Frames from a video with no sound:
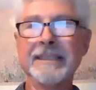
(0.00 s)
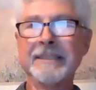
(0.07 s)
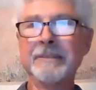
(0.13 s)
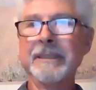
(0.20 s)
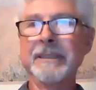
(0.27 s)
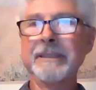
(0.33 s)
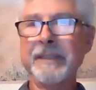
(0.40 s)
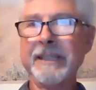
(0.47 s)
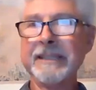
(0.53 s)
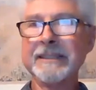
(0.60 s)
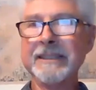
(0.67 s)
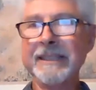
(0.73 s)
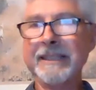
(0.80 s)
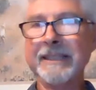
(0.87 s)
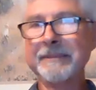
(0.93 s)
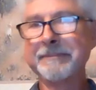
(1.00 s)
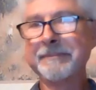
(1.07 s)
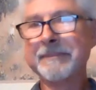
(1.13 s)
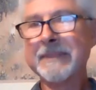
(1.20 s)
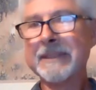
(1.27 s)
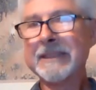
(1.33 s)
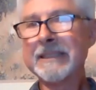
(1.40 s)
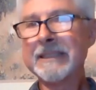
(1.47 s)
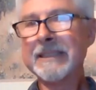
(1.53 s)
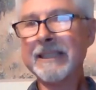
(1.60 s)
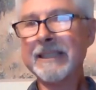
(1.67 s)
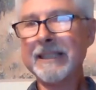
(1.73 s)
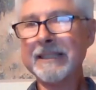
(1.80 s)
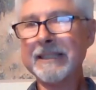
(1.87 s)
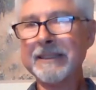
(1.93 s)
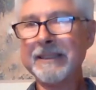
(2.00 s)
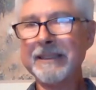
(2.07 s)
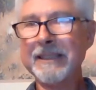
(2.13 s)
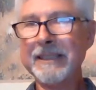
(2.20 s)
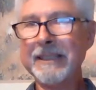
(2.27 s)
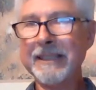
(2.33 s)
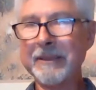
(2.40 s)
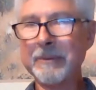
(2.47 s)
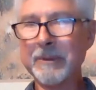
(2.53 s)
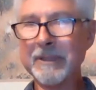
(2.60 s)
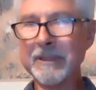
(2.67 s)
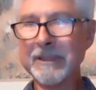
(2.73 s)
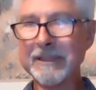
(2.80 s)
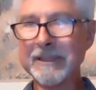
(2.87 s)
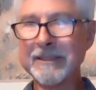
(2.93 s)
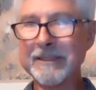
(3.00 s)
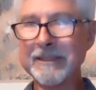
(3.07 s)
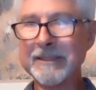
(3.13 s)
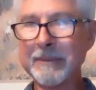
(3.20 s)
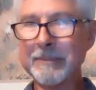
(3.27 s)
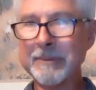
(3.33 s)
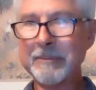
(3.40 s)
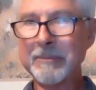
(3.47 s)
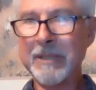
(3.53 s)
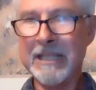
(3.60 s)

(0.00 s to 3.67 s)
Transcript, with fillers: is really fascinating. Uh, and there were a couple